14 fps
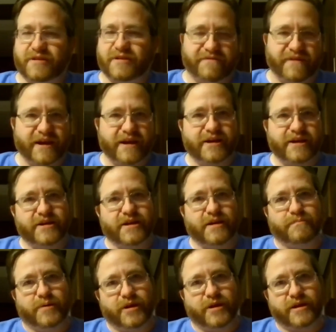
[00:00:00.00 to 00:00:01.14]
The Fed ended up
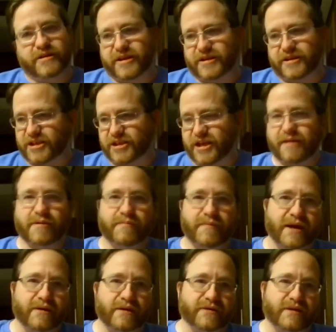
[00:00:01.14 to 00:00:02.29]
putting the same
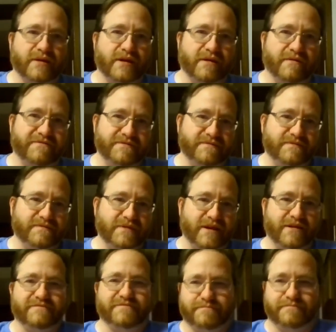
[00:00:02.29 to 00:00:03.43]
amount of
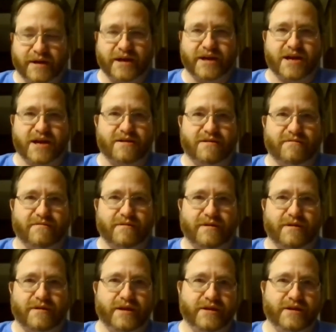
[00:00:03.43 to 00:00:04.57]
money
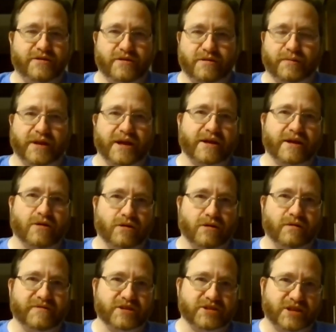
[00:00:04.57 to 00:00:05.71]
into the black hole
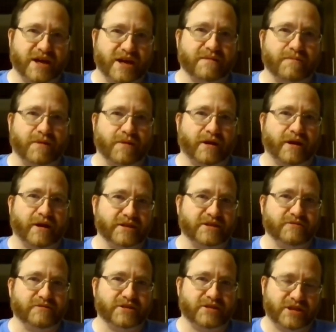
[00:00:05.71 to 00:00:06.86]
of the stock market as it
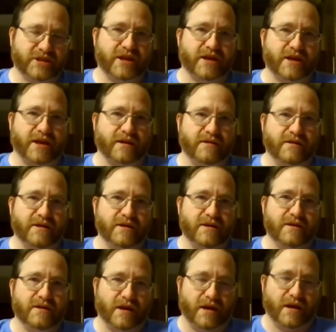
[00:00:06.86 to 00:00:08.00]
was sinking
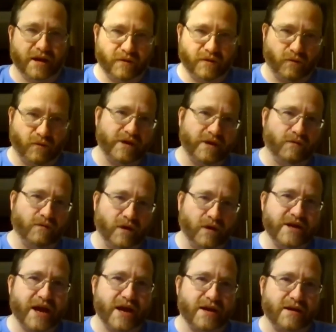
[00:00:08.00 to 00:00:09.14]
in one
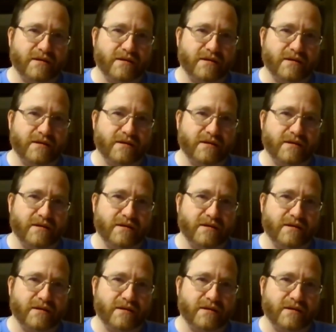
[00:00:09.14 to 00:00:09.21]
day.